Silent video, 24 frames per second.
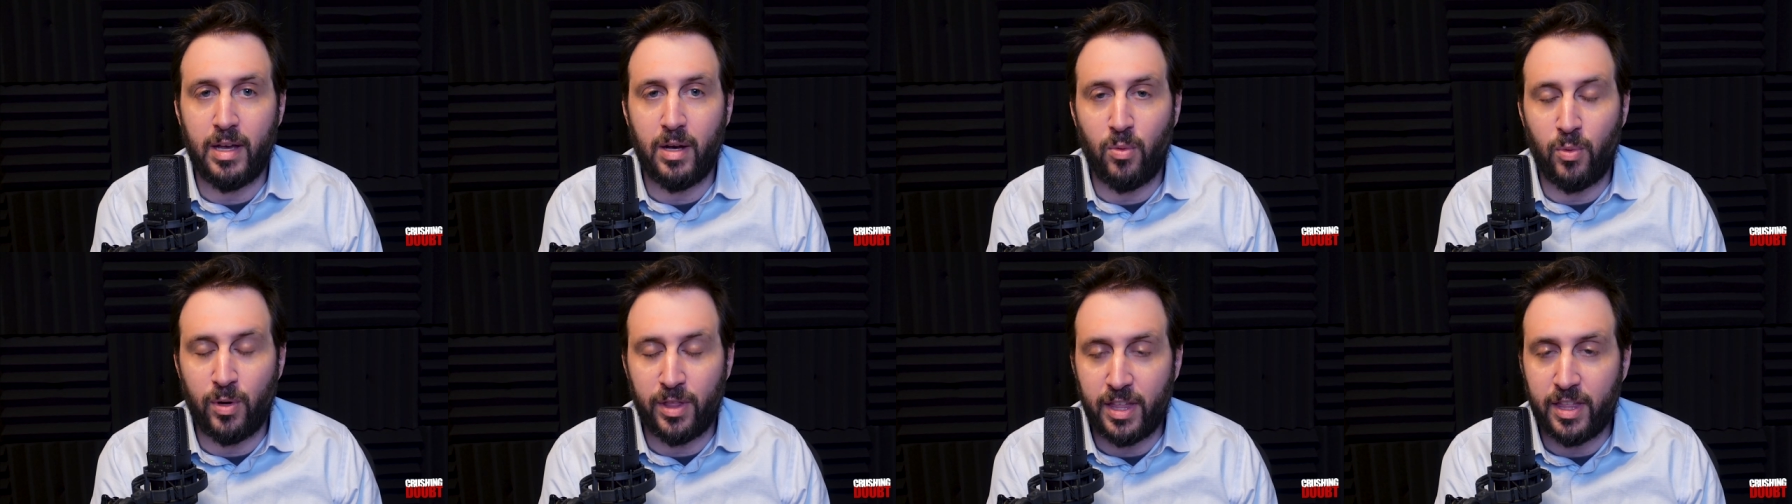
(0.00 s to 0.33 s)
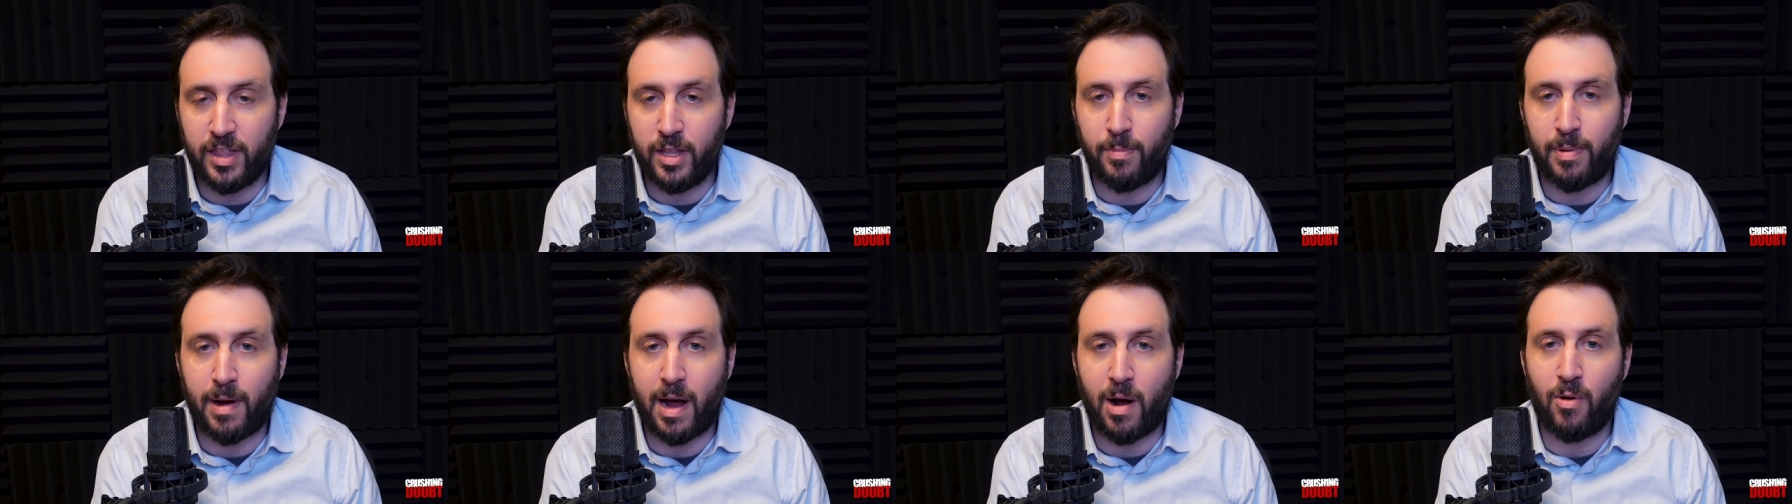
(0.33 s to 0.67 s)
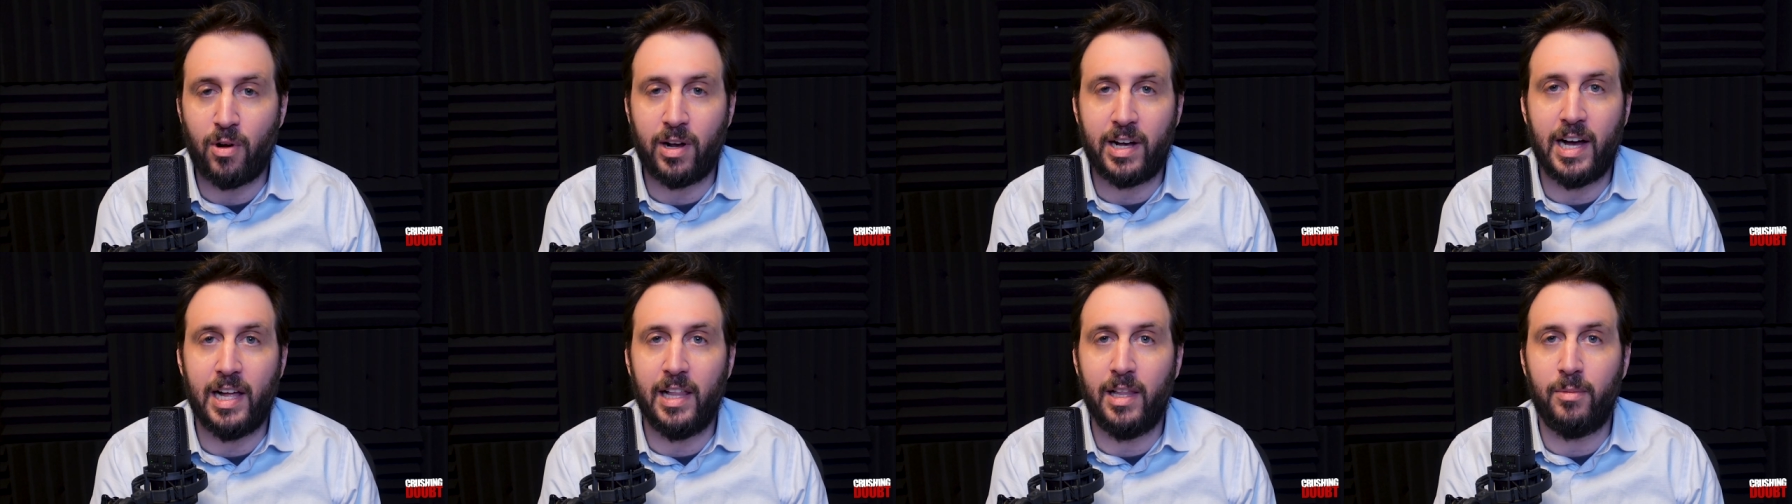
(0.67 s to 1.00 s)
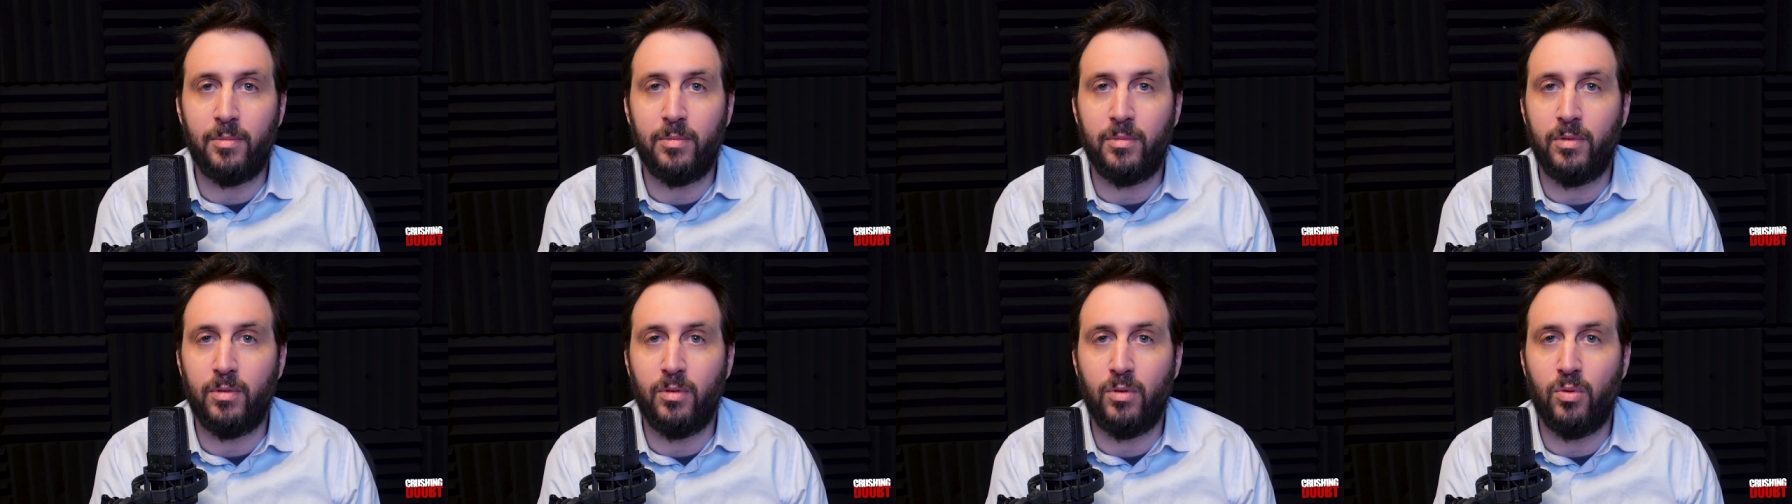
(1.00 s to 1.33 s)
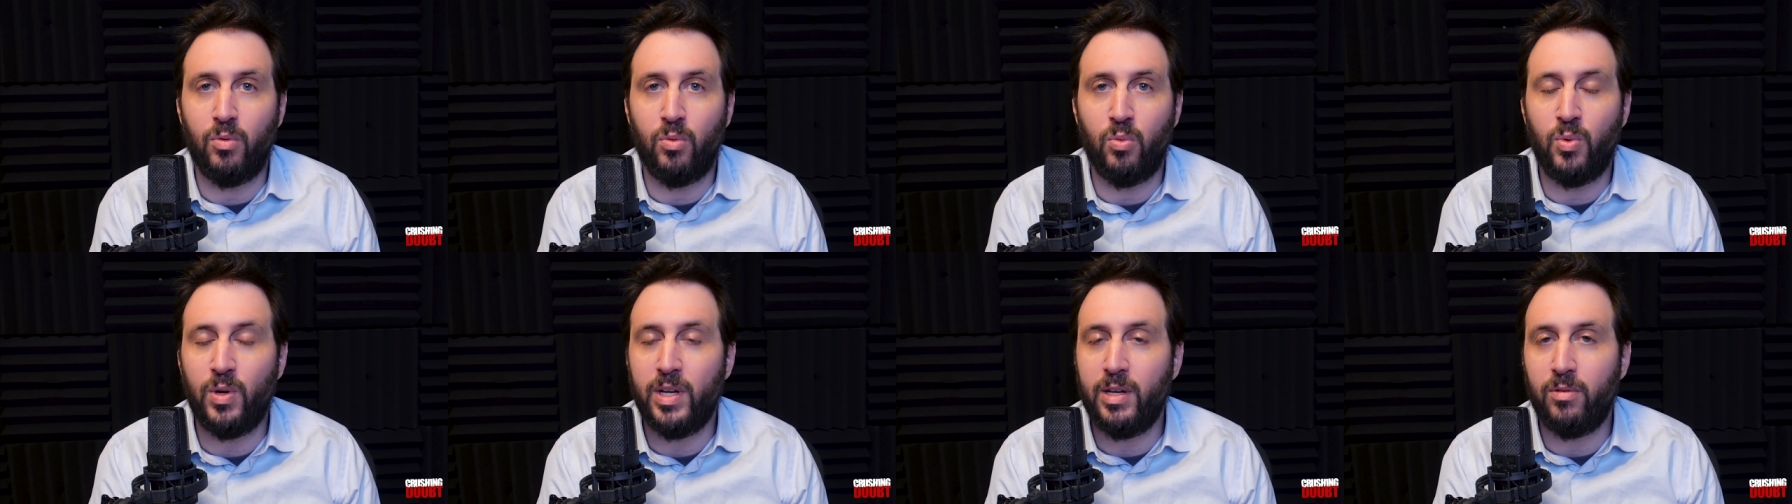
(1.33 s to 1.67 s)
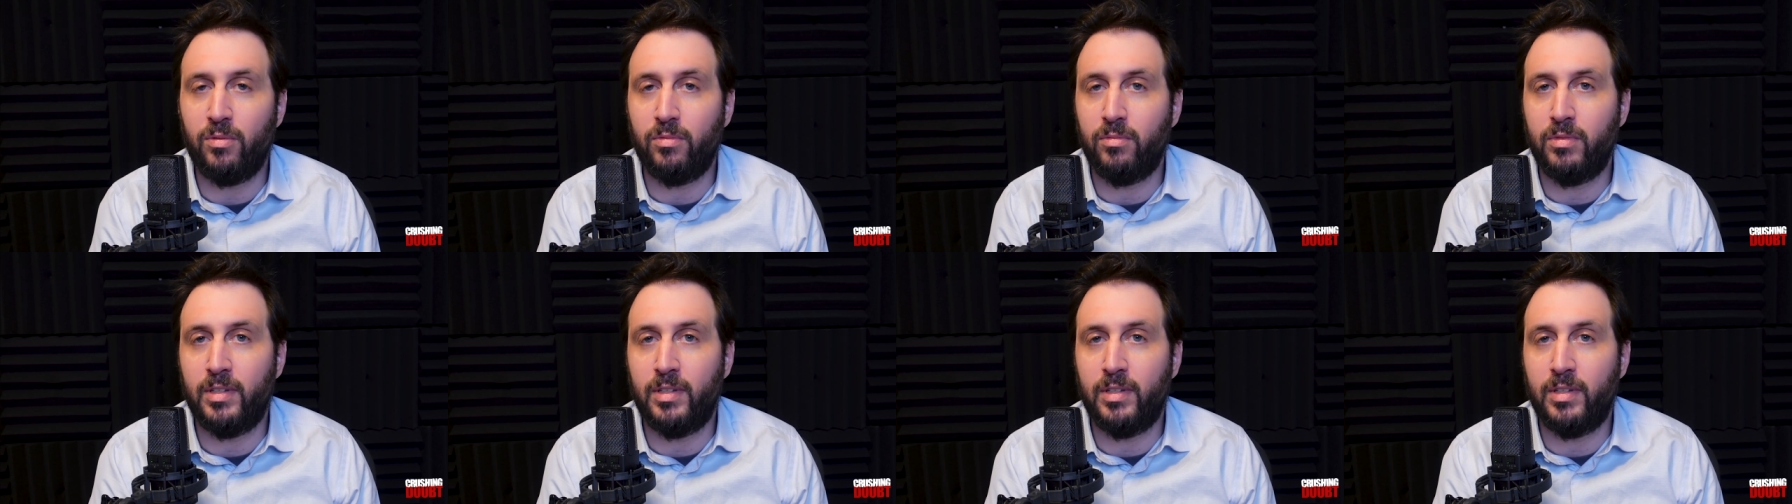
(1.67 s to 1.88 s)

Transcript: within the power column, we